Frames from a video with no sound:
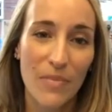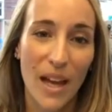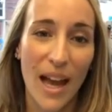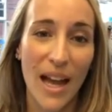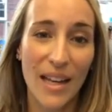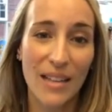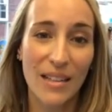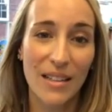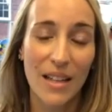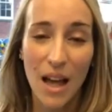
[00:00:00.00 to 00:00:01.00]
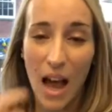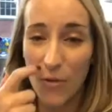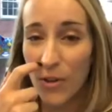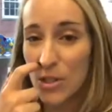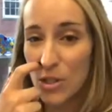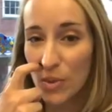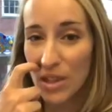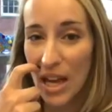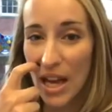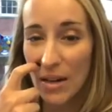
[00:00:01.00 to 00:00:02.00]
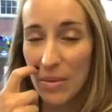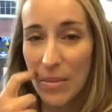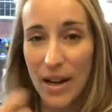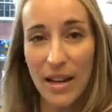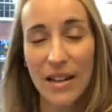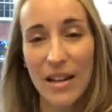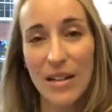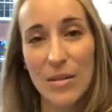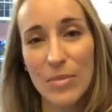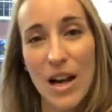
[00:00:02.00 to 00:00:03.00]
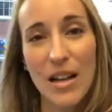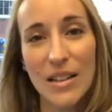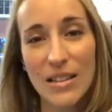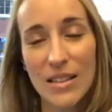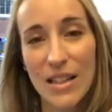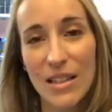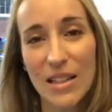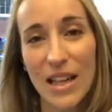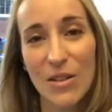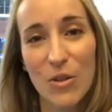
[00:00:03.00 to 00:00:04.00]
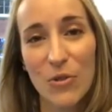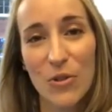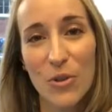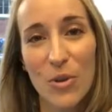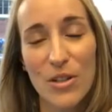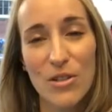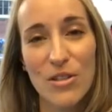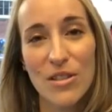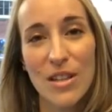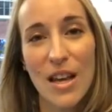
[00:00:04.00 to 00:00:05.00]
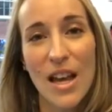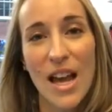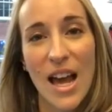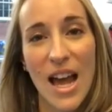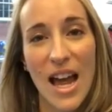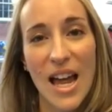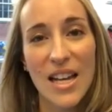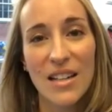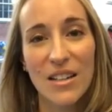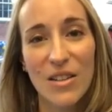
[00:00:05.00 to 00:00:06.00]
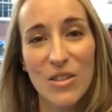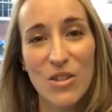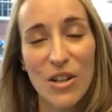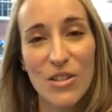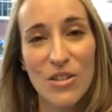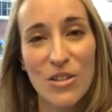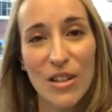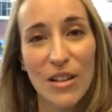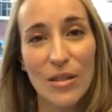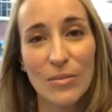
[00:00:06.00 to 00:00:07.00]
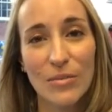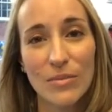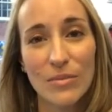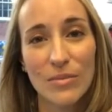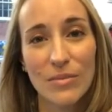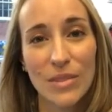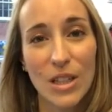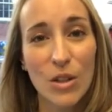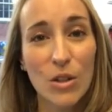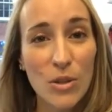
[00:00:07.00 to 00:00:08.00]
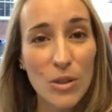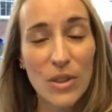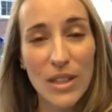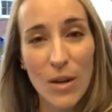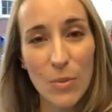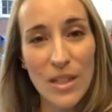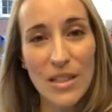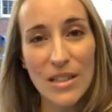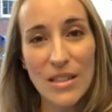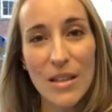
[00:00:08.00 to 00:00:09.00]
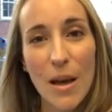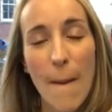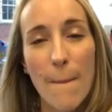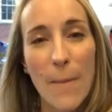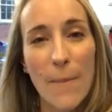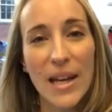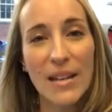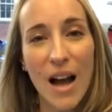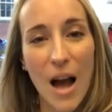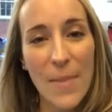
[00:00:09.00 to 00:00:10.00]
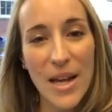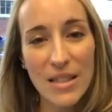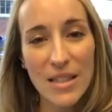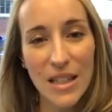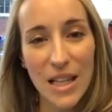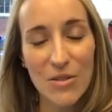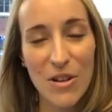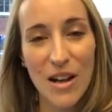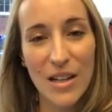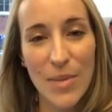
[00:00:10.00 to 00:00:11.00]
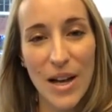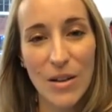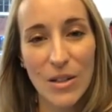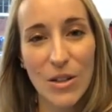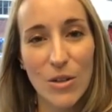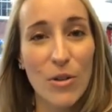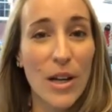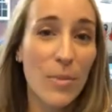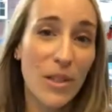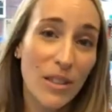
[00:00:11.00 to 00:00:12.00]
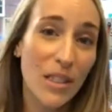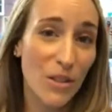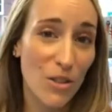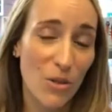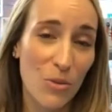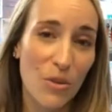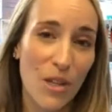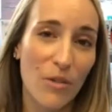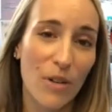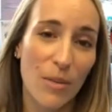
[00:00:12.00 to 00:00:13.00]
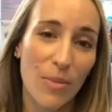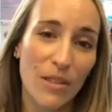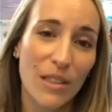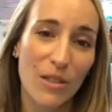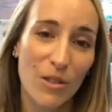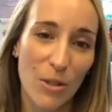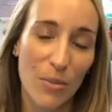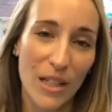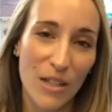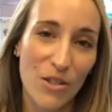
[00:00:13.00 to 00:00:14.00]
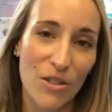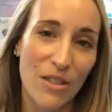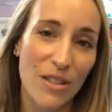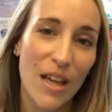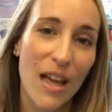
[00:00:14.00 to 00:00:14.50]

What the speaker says: And I finished with that. My colleague said he had no further questions. And the judge concluded with that witness, but made comments later on about, credibility issues and credibility determinations.